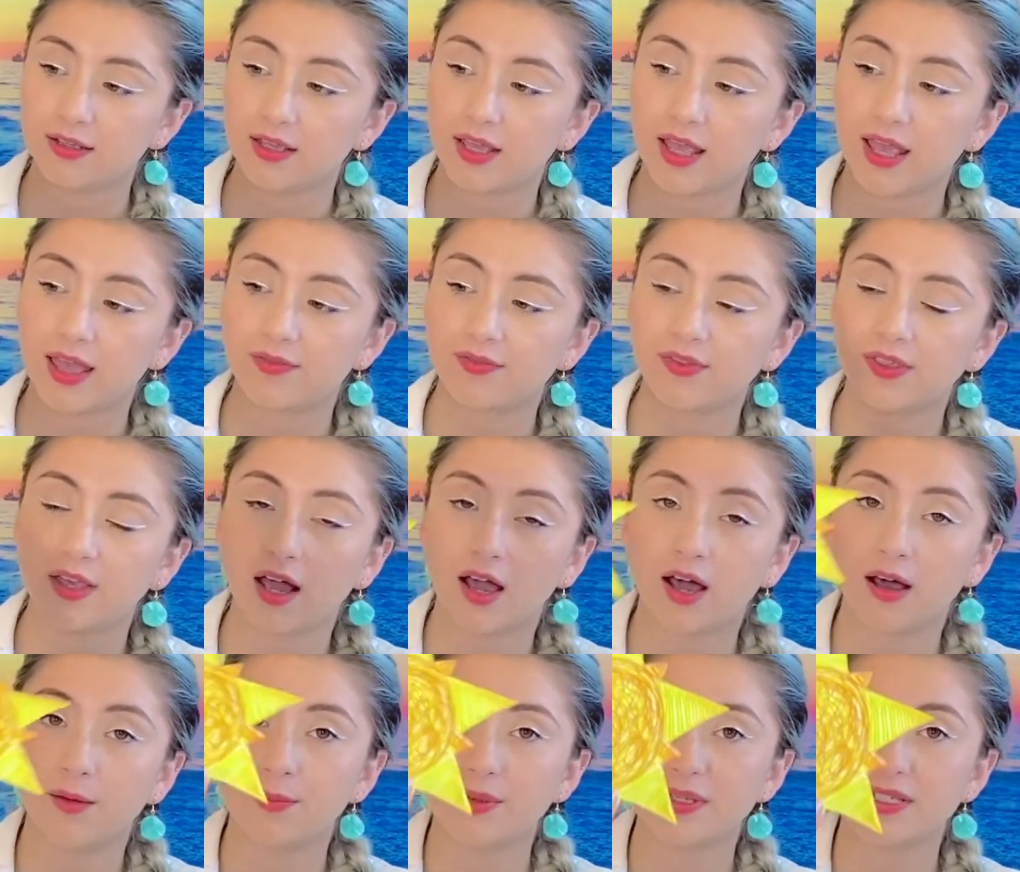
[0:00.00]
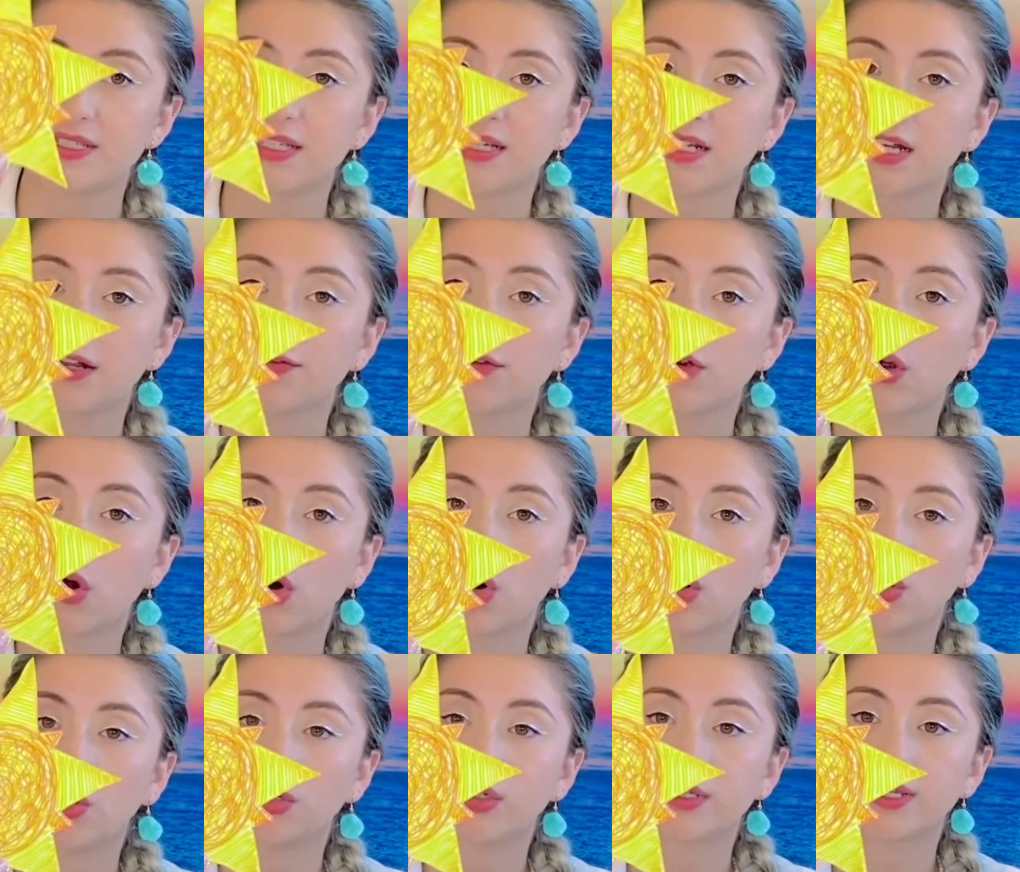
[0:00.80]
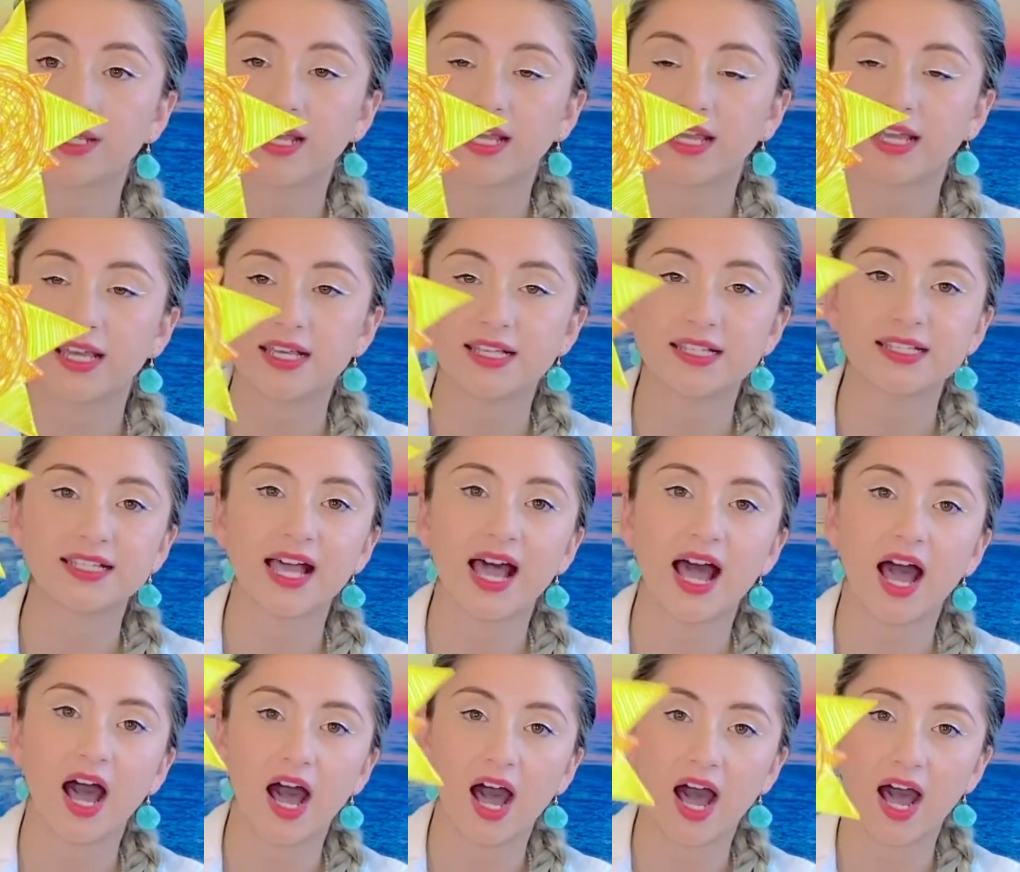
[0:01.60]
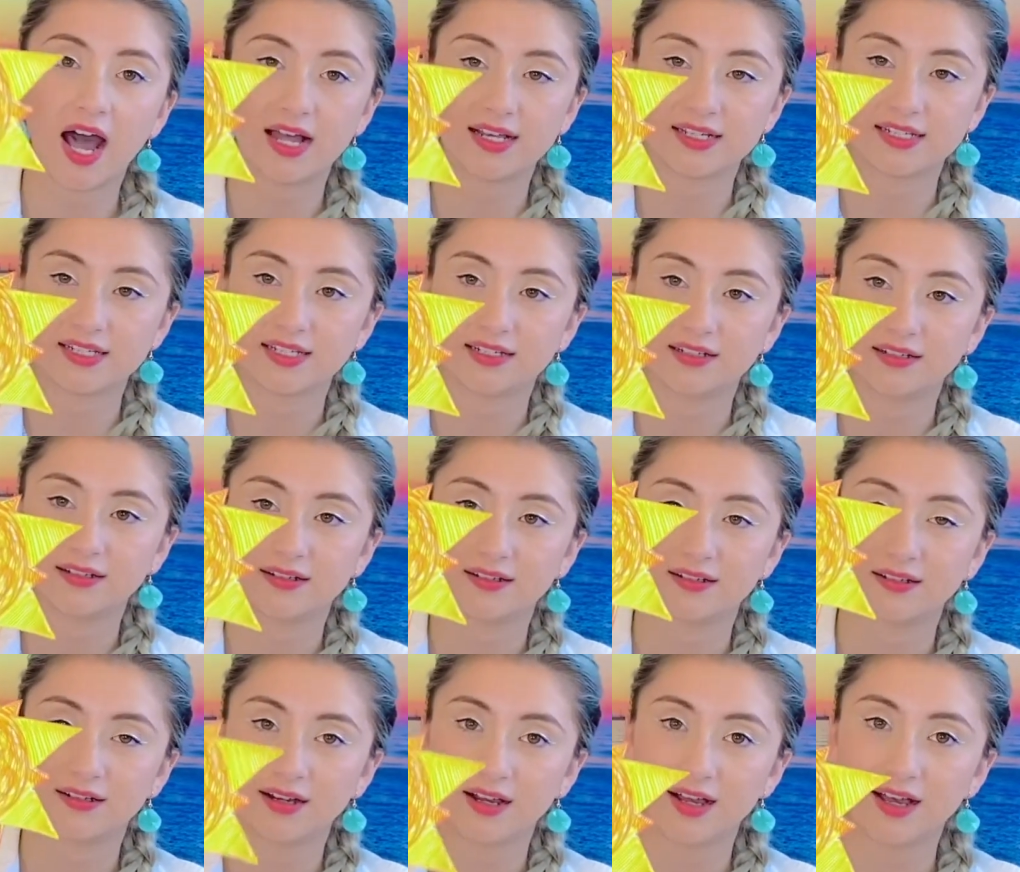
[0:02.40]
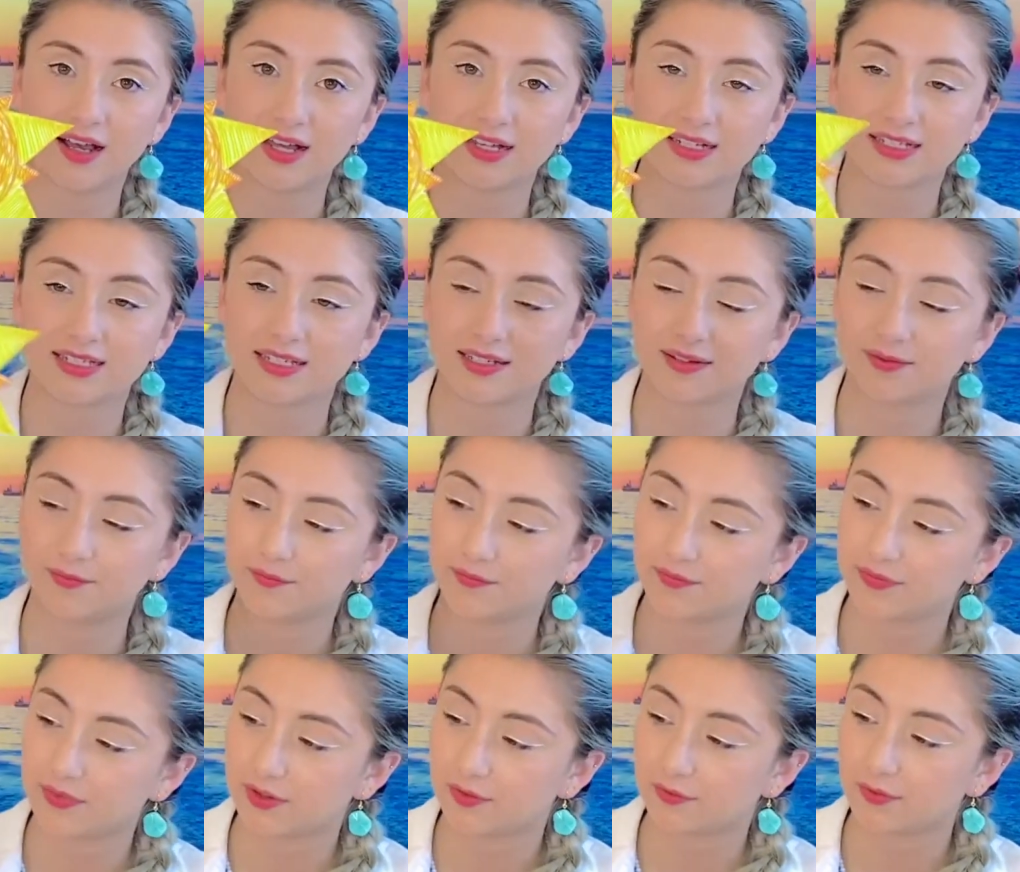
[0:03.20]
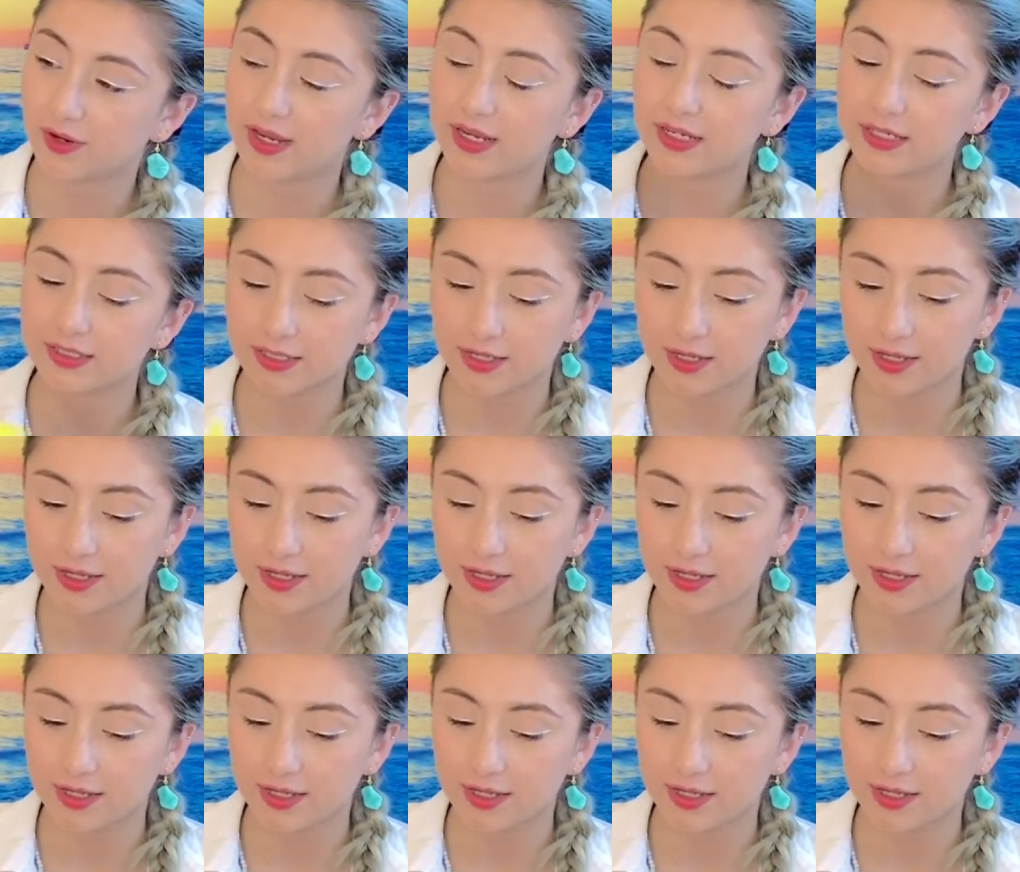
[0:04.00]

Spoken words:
And the opposite of cold is hot. Hot, right?